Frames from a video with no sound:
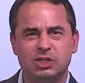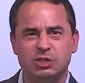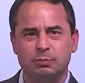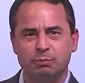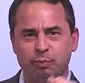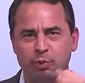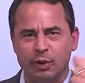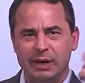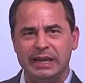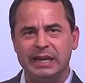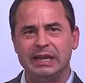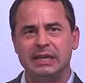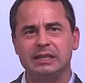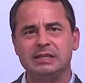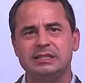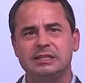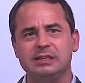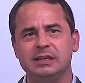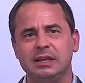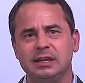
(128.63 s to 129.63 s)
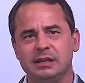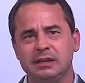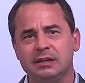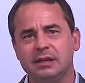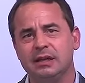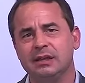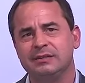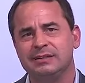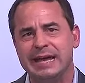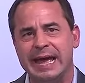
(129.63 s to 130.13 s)
springs
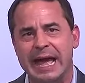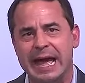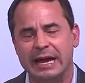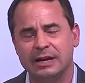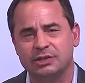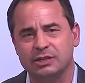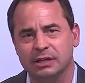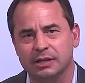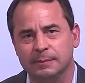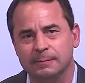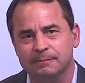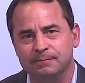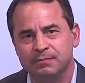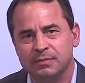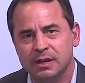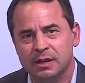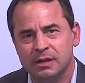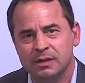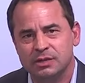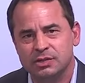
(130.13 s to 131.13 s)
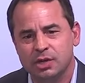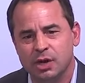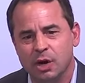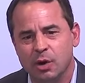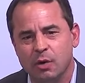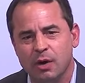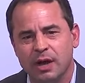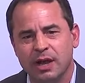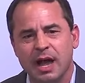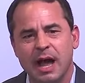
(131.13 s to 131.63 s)
into action.
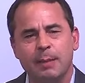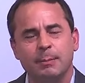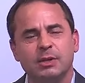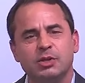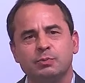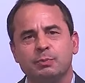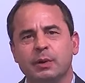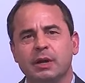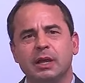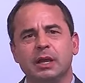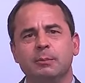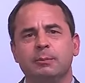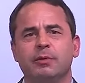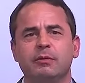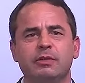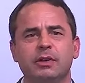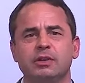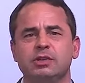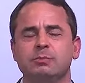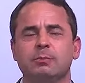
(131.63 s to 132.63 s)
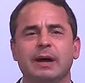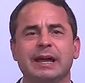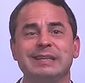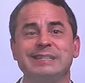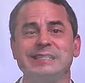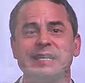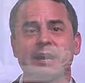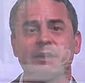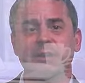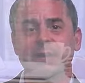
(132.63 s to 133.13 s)
So a common springing provision might
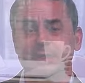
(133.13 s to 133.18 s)
sound